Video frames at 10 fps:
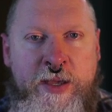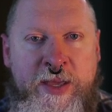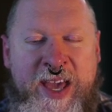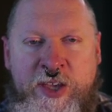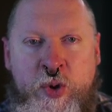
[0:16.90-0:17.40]

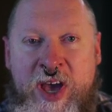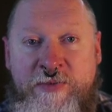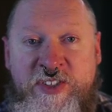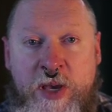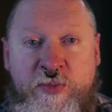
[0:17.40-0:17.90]
Yeah, you
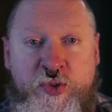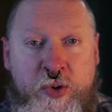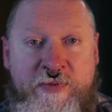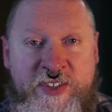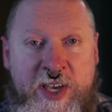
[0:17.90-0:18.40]
have some
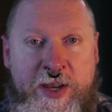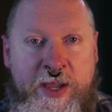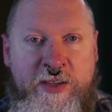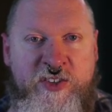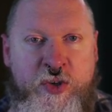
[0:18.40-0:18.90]
sort of
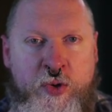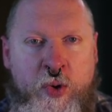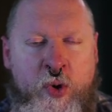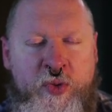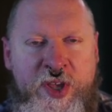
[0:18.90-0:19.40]
setting so
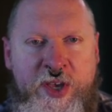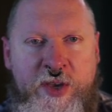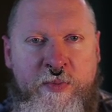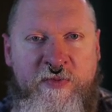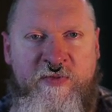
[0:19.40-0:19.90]

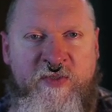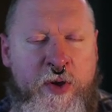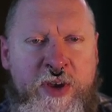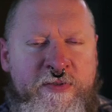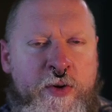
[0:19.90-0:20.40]
only
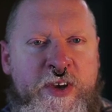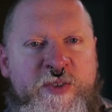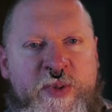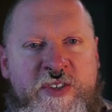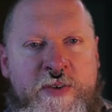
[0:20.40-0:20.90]
very, very
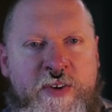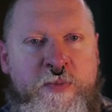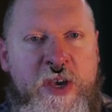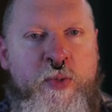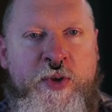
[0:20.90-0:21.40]
specific
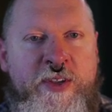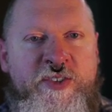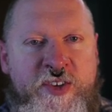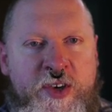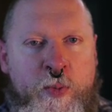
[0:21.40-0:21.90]
people can
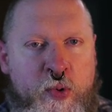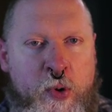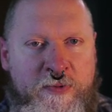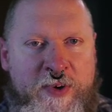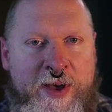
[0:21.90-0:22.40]
see your
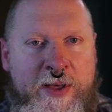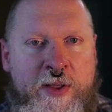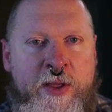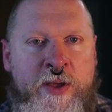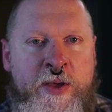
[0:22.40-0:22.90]
profile.
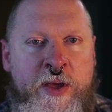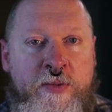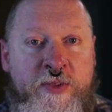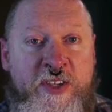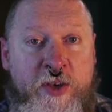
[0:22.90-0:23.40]

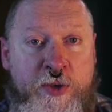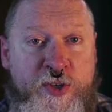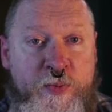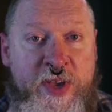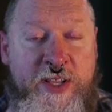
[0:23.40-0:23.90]
This
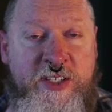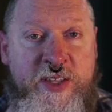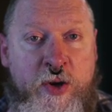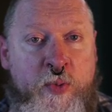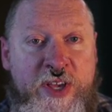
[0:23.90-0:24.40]
also means
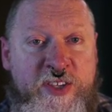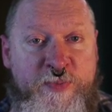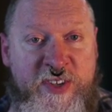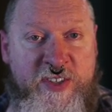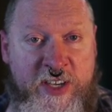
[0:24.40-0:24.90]
that only
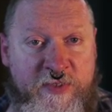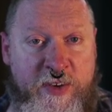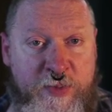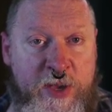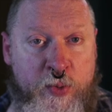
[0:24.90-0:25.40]

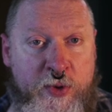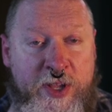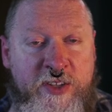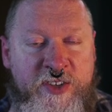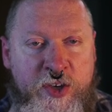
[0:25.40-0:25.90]
specific people
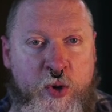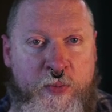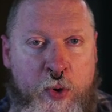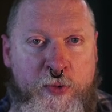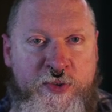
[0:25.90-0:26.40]
can see your
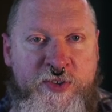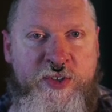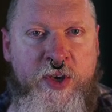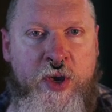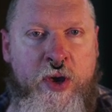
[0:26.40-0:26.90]

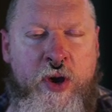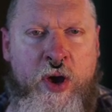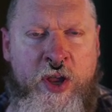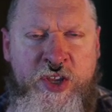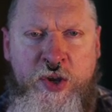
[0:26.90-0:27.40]
posts
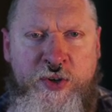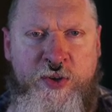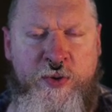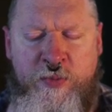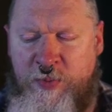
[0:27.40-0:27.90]
on
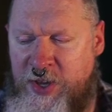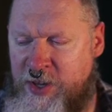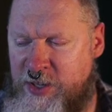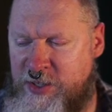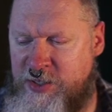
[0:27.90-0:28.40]
YouTube
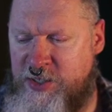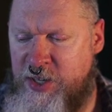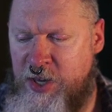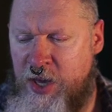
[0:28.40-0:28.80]
because